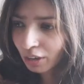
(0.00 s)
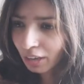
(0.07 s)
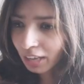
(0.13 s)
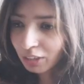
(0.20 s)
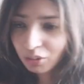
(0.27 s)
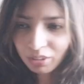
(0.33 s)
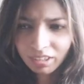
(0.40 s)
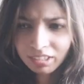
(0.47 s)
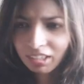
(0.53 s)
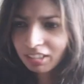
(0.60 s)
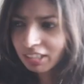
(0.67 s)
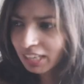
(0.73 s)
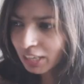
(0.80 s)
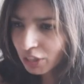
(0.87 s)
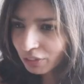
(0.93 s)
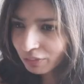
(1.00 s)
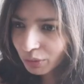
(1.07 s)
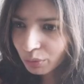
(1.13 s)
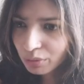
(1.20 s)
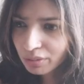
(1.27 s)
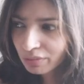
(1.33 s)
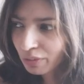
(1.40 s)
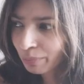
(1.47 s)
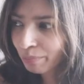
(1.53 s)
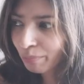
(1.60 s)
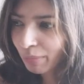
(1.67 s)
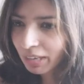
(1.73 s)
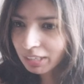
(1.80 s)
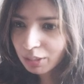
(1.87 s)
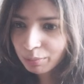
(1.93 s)
and to conduct interviews from
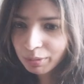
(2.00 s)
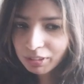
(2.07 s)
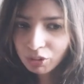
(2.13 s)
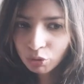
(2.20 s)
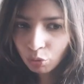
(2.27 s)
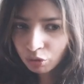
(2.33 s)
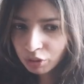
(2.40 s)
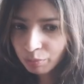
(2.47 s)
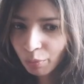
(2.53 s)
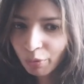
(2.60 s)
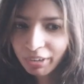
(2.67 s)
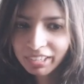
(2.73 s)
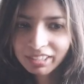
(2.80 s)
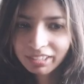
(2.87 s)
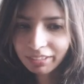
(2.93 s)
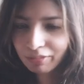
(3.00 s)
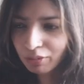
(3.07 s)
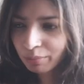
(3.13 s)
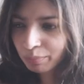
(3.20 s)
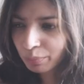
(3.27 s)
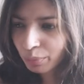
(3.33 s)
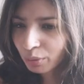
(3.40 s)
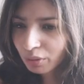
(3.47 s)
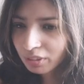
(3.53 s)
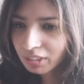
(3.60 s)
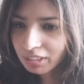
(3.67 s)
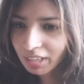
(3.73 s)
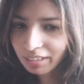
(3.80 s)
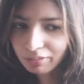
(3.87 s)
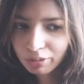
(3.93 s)
multiple source points and from
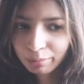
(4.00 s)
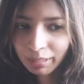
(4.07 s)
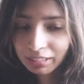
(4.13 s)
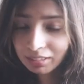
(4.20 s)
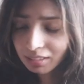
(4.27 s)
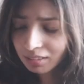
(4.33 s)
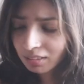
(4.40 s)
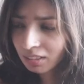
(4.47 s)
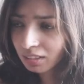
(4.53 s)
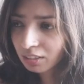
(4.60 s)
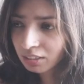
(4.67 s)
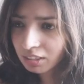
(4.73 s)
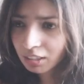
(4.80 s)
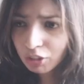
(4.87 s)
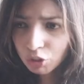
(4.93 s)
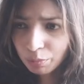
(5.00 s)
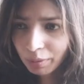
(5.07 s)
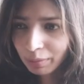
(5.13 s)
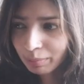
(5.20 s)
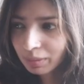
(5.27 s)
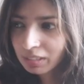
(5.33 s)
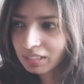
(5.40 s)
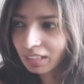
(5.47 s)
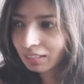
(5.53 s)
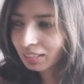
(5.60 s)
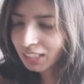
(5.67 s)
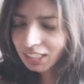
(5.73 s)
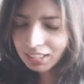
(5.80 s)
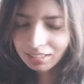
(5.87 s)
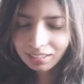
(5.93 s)
books and from existing research papers
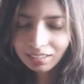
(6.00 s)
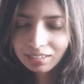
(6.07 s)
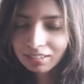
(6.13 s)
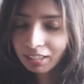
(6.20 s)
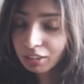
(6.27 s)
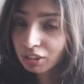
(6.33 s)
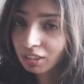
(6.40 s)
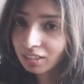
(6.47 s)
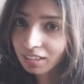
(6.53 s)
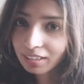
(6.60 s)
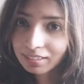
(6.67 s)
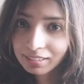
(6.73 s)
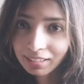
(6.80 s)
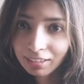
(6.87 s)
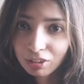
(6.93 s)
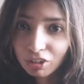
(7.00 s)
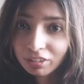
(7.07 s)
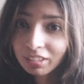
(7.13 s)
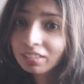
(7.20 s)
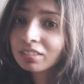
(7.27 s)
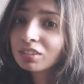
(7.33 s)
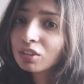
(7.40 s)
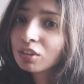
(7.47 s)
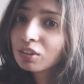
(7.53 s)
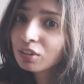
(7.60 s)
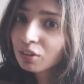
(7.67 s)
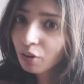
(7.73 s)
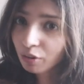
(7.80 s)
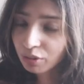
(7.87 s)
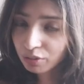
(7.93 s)
and theses, etc., etc. There is a
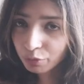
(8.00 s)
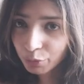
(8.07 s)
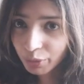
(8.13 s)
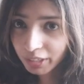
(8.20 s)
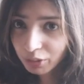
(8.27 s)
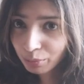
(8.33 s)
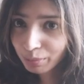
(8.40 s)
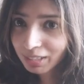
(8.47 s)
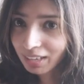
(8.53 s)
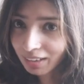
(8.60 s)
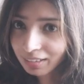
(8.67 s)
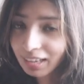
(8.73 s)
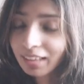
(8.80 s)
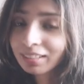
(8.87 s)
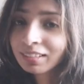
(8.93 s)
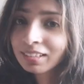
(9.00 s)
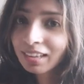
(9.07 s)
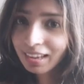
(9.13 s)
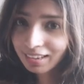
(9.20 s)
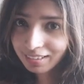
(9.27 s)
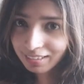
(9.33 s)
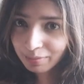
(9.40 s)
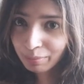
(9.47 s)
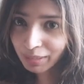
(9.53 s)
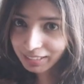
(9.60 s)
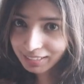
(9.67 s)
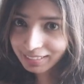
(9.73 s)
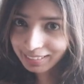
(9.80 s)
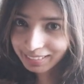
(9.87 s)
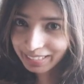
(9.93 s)
lot of work to be done at the end,
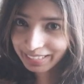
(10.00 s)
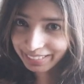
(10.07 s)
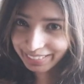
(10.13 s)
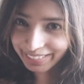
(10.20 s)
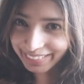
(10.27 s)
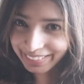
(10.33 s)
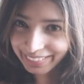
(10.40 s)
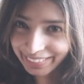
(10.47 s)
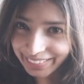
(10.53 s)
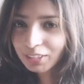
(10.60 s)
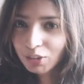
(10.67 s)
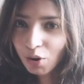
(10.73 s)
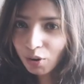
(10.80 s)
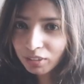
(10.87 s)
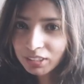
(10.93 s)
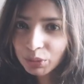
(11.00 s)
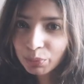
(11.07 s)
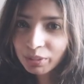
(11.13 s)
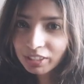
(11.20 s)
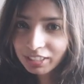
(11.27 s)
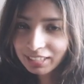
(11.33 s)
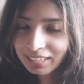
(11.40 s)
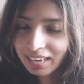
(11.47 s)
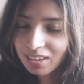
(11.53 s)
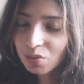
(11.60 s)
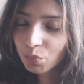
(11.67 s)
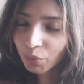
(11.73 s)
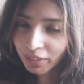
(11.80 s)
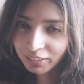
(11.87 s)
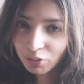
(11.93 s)
basically. The college will
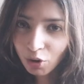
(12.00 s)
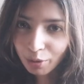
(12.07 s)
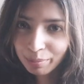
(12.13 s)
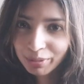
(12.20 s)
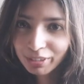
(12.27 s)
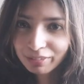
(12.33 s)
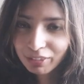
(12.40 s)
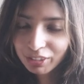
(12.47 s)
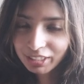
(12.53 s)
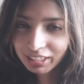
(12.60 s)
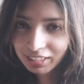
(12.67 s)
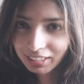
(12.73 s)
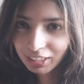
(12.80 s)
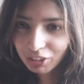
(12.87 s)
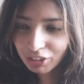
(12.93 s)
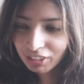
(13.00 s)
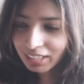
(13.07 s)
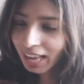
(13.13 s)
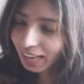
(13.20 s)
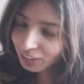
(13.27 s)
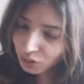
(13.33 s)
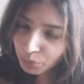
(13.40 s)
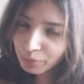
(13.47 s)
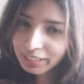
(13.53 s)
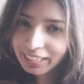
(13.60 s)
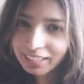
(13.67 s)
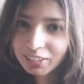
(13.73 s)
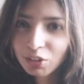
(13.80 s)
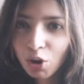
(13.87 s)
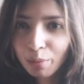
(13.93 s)
retain one copy of your dissertation and you will
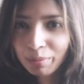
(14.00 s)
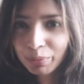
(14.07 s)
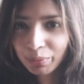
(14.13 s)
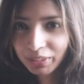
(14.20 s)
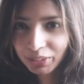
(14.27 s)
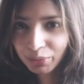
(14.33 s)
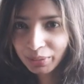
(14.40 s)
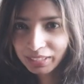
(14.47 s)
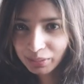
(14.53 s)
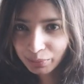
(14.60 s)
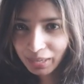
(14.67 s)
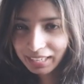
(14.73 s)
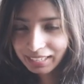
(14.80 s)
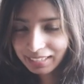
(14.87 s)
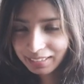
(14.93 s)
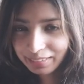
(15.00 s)
get a copy with you as well.